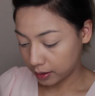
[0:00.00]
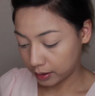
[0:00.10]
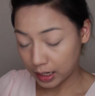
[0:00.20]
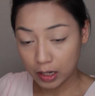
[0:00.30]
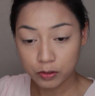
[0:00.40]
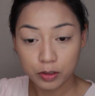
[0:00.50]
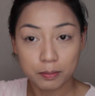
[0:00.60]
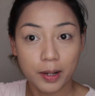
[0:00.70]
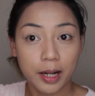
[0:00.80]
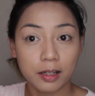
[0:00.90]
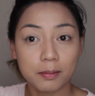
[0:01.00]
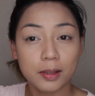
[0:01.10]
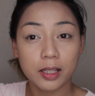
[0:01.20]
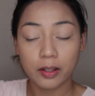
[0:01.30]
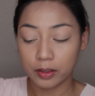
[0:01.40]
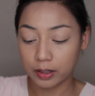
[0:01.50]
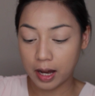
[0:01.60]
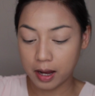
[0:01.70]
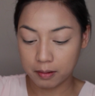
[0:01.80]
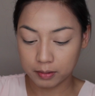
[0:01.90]
Now to brighten up the under
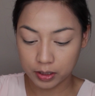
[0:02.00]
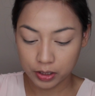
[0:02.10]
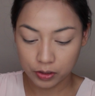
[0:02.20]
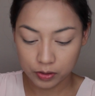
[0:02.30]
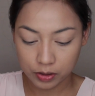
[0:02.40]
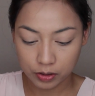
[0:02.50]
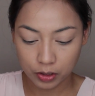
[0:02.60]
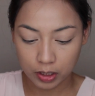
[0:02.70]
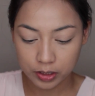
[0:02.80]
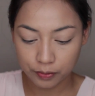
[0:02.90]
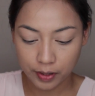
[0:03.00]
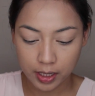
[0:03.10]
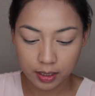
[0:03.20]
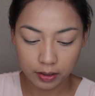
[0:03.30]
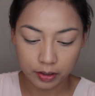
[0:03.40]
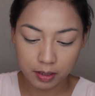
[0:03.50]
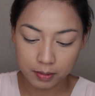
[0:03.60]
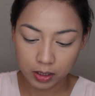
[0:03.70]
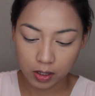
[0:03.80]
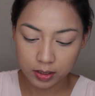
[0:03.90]
eye, I'm gonna use the NARS Radiant
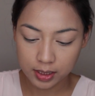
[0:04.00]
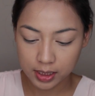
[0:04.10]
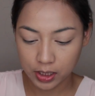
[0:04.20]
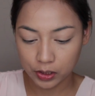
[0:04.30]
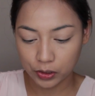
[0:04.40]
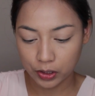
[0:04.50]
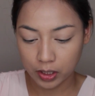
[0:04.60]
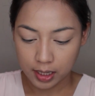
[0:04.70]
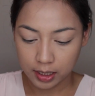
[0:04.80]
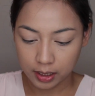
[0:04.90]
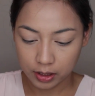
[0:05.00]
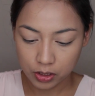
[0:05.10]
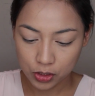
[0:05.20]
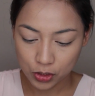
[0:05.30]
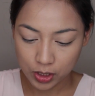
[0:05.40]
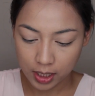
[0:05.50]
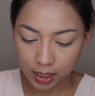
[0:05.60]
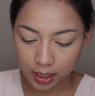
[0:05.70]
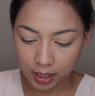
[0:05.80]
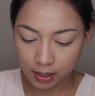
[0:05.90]
Creamy Concealer in the
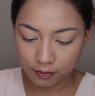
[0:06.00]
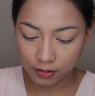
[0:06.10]
shade